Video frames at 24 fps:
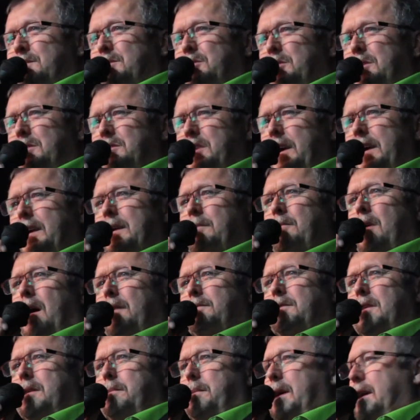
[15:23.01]
So you take them
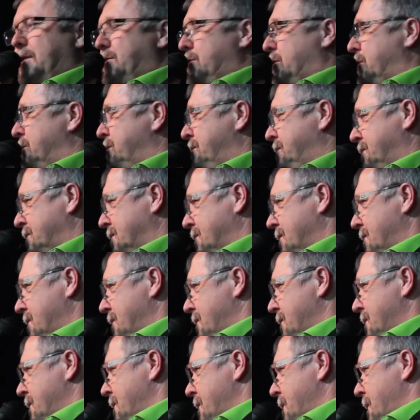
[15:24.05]
off to the bedroom.
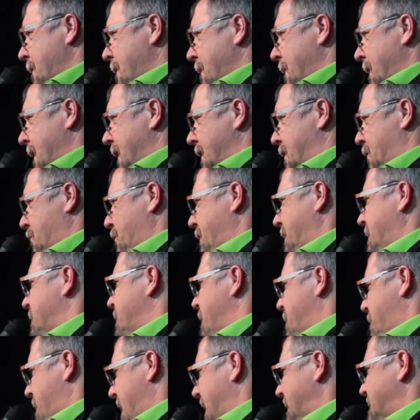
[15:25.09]
You read
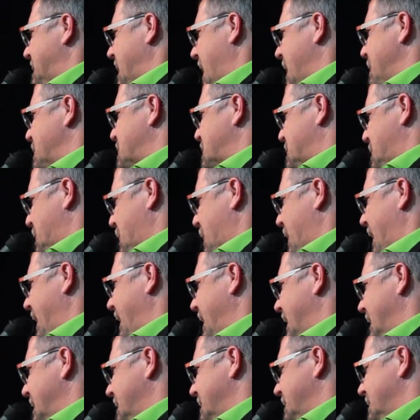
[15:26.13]
them a bedtime
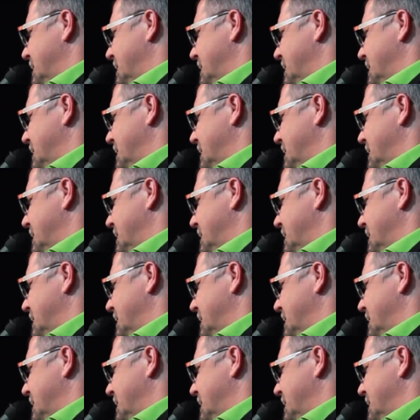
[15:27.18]
story.